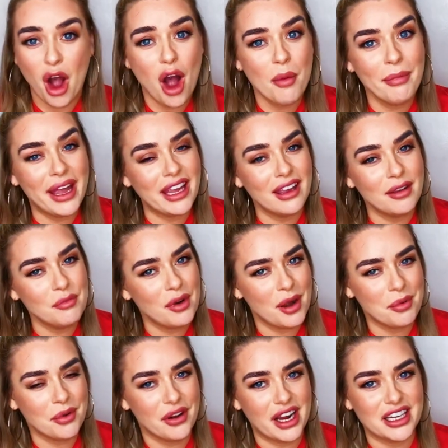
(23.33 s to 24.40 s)
are making
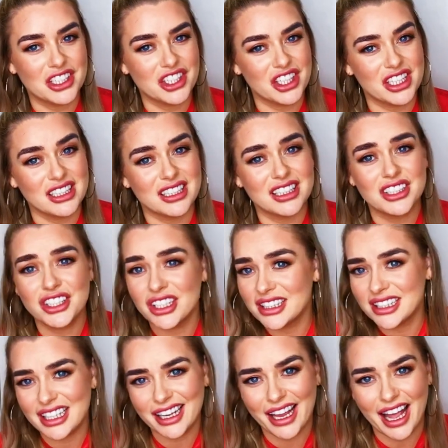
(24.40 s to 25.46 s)
preparations
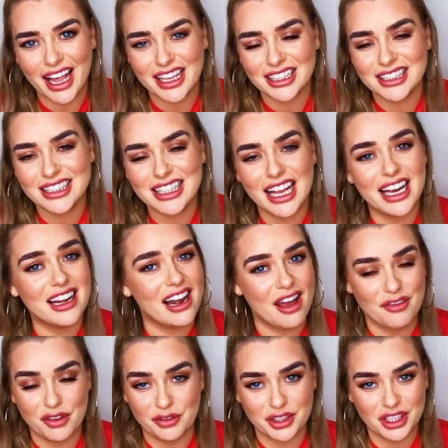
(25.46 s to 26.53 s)
just in case it
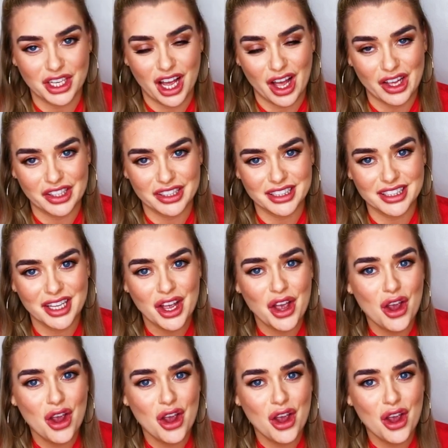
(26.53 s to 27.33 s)
never returns.